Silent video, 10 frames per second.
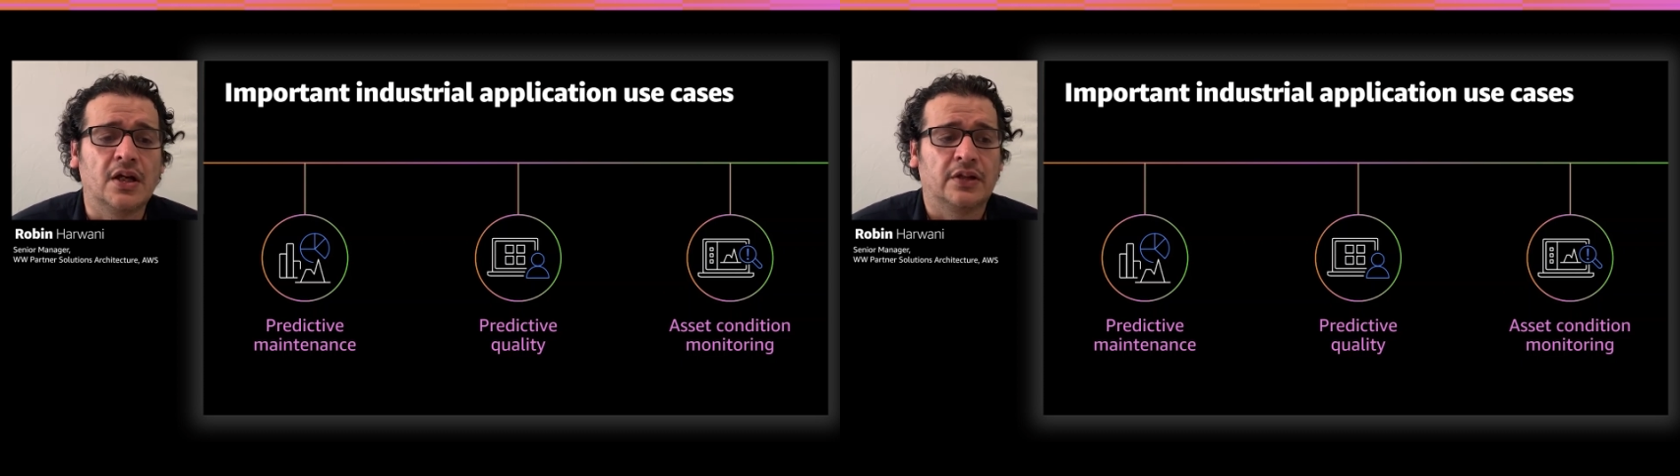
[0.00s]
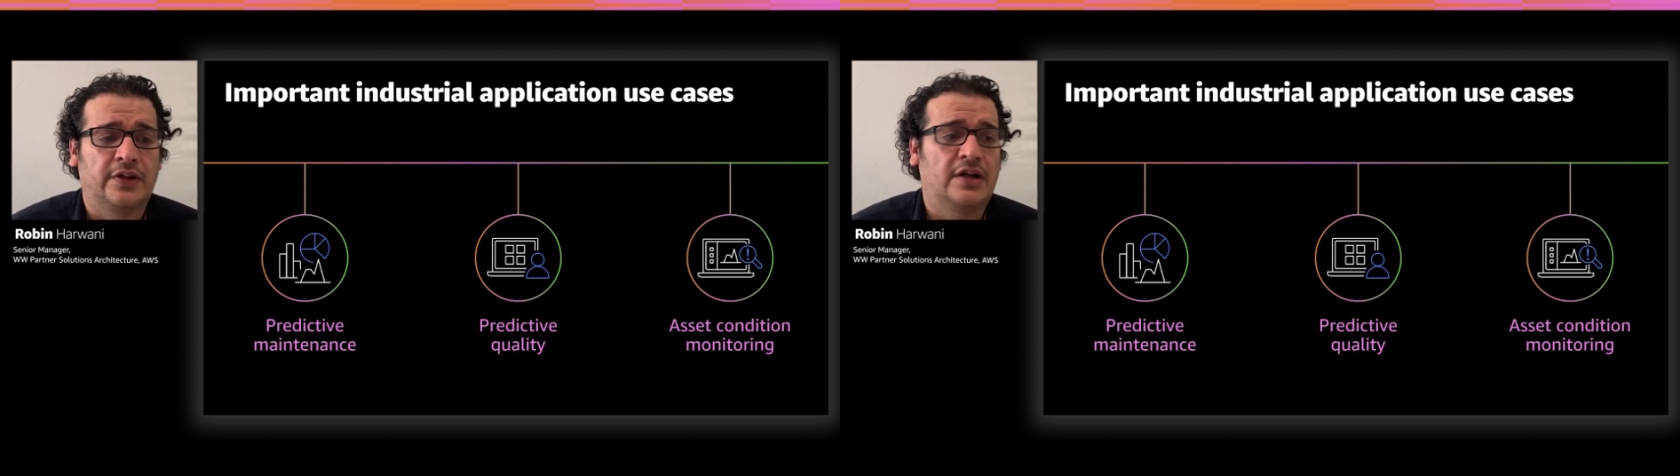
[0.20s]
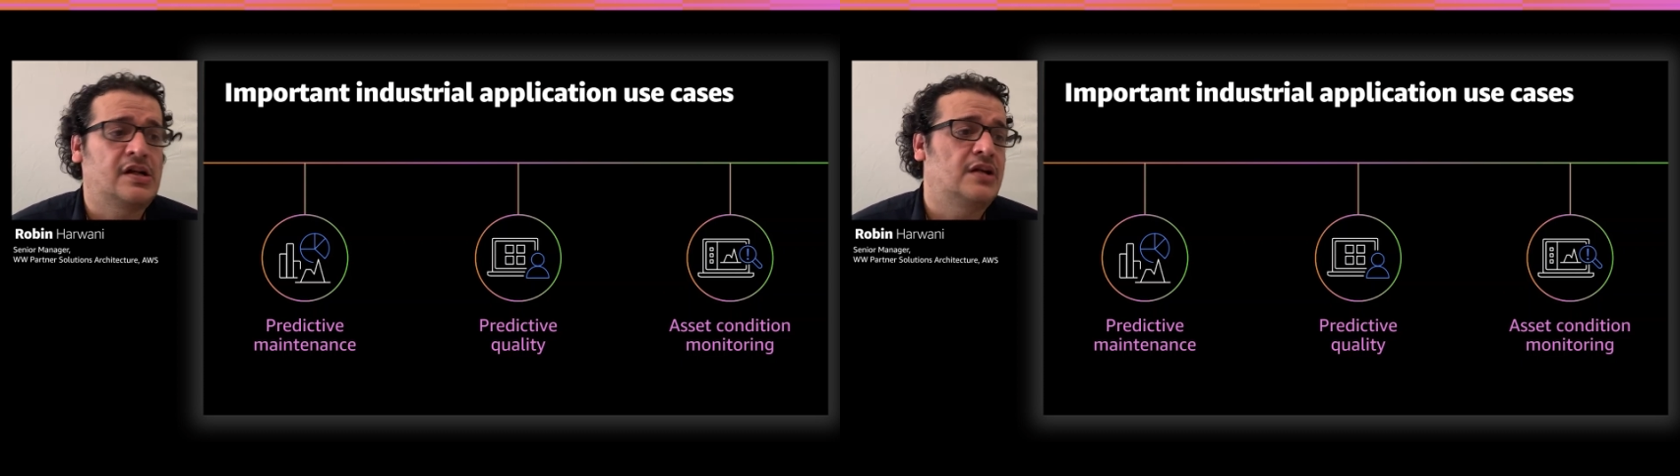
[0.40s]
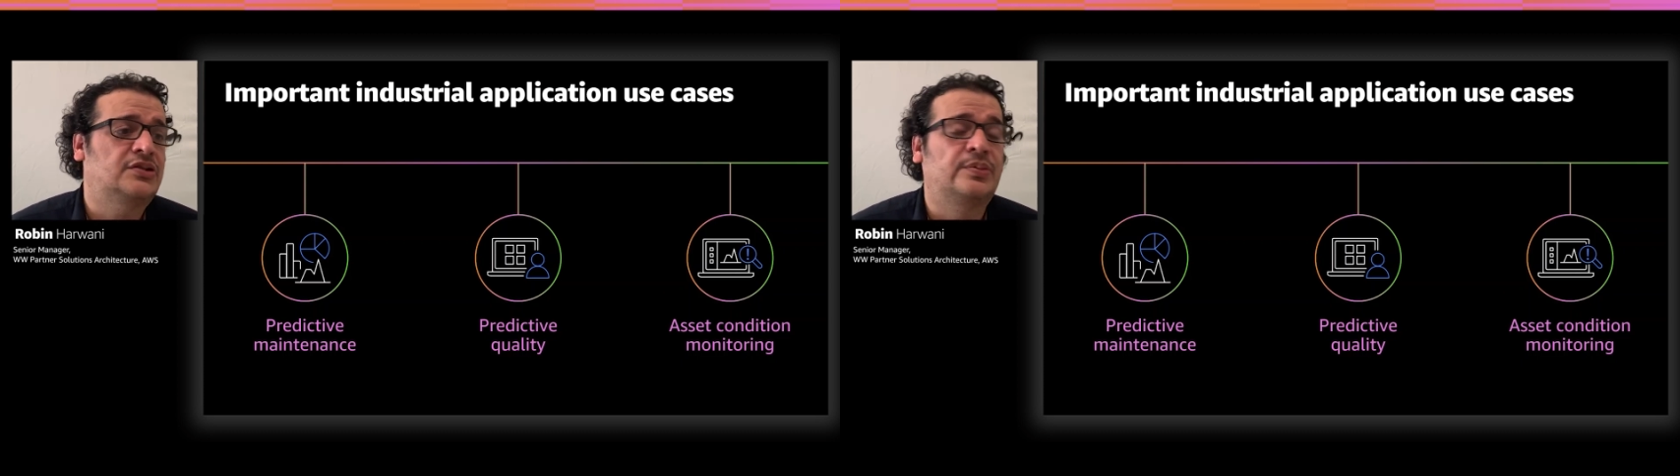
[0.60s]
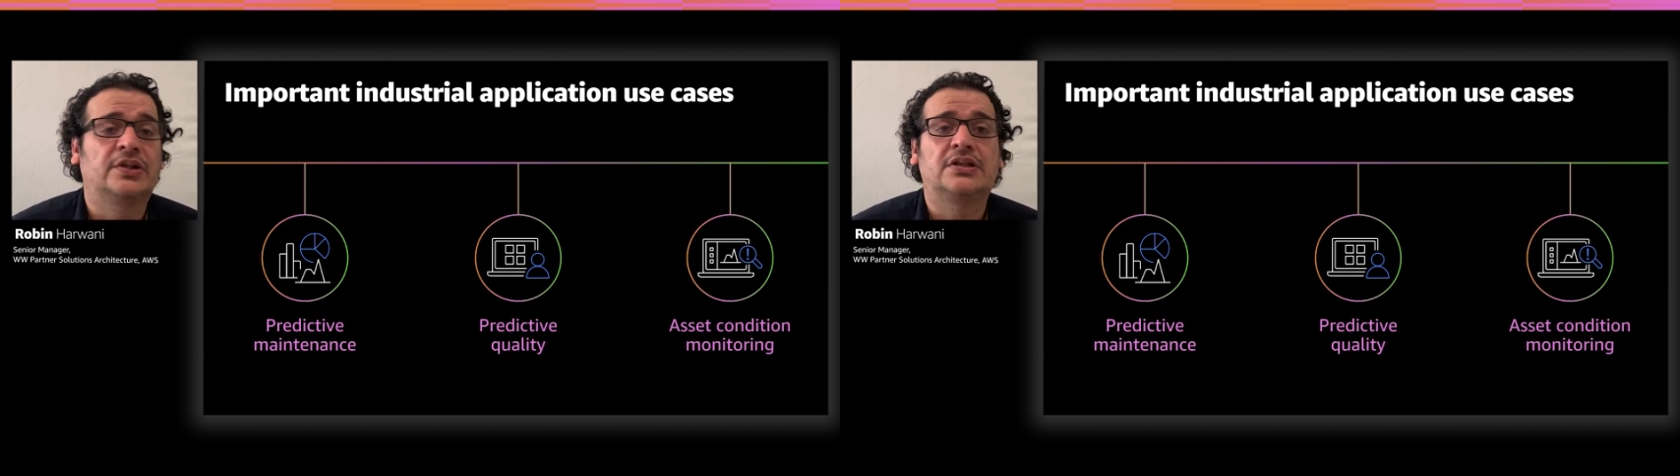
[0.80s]
There are
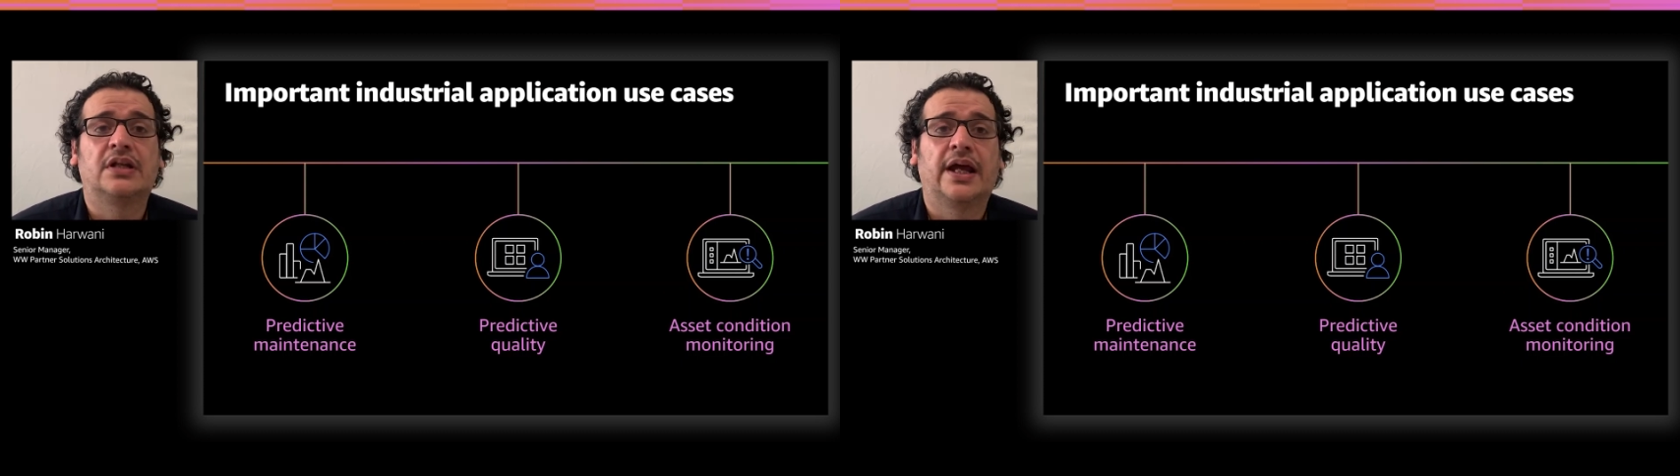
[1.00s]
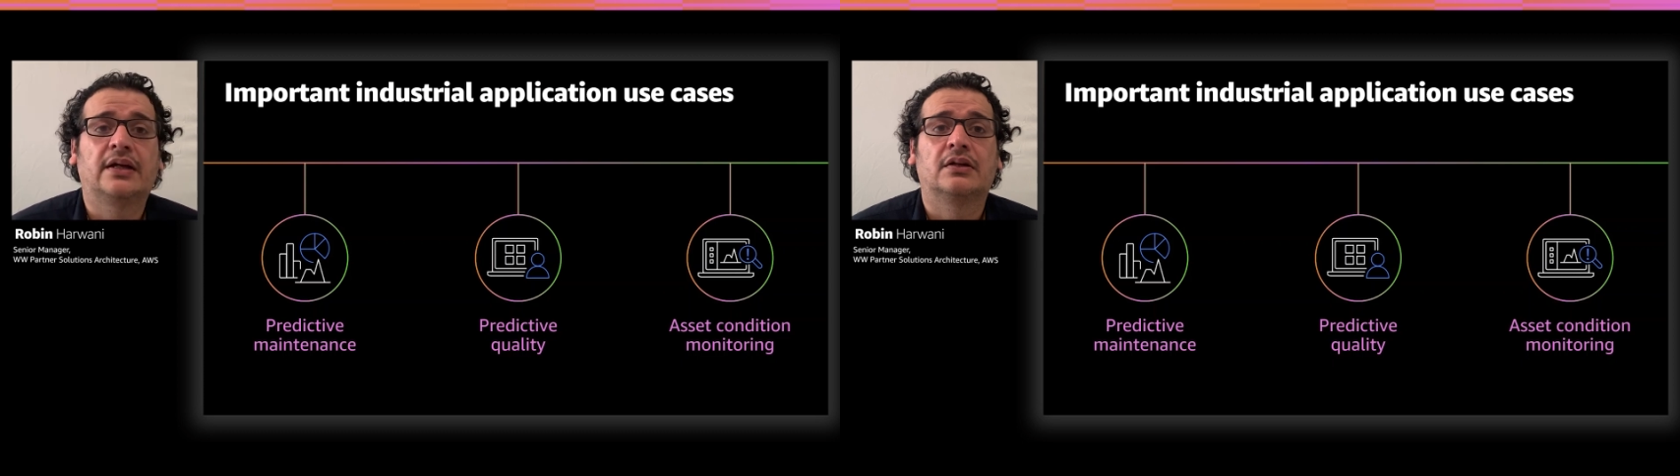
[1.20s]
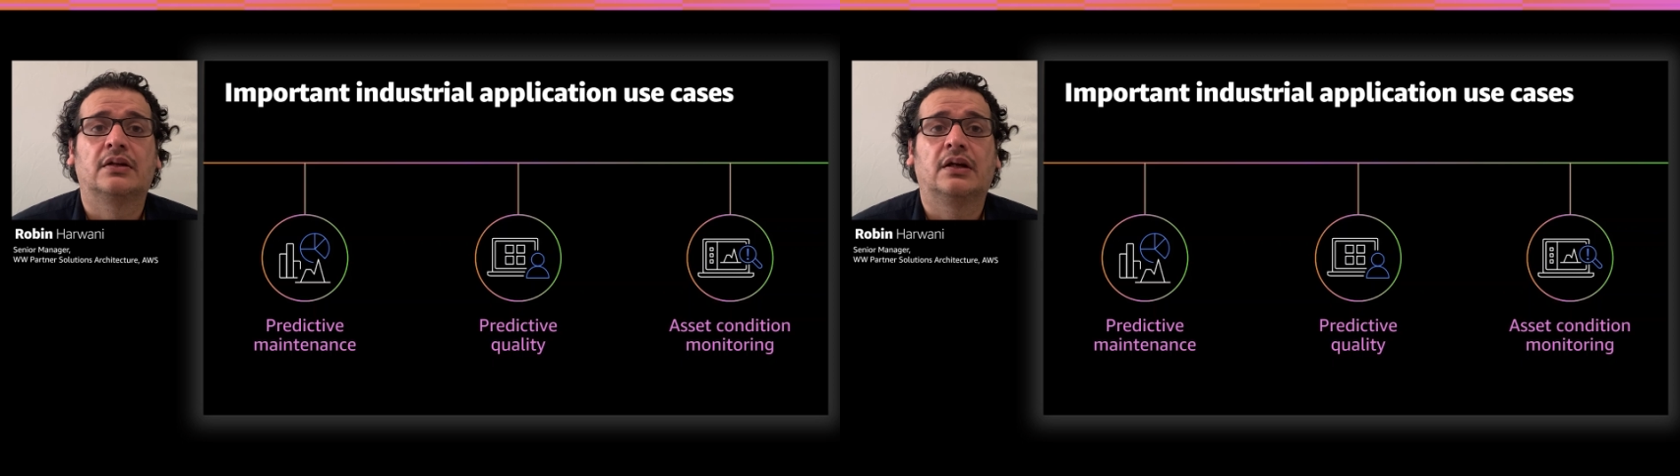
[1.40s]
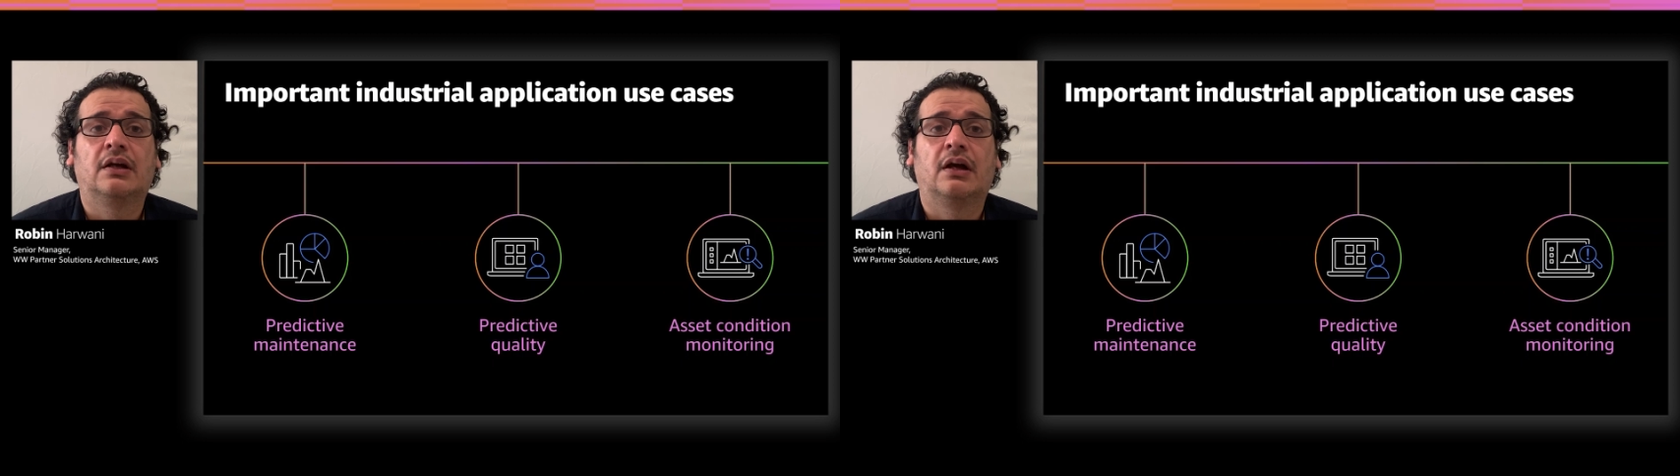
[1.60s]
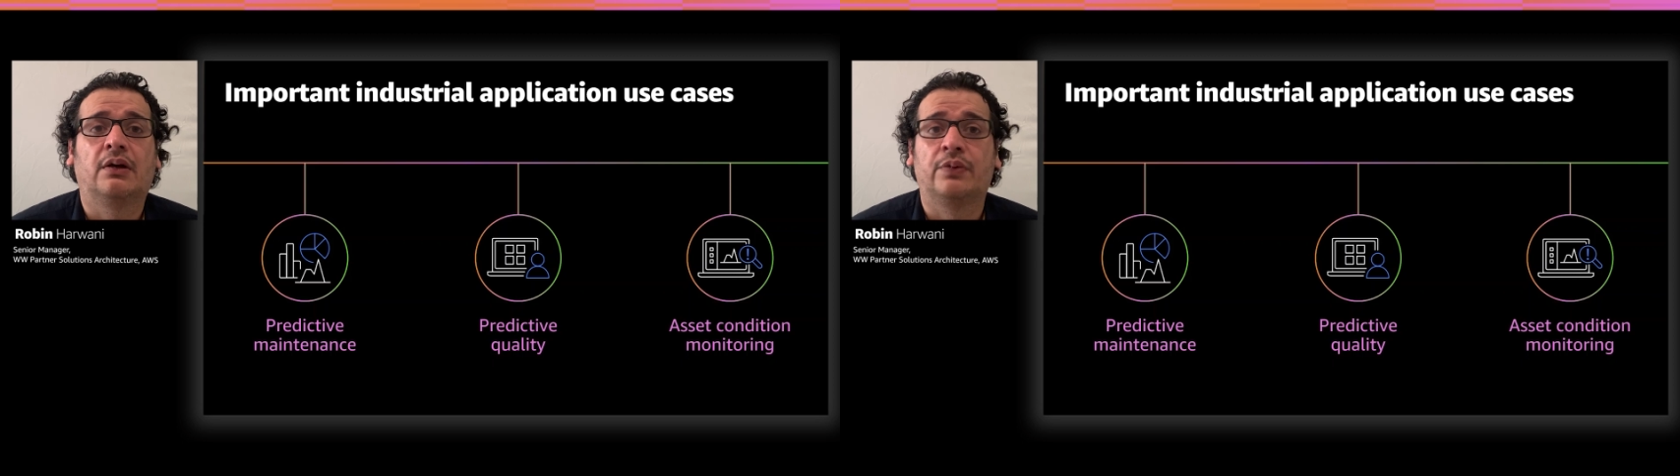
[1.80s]
customers like uh,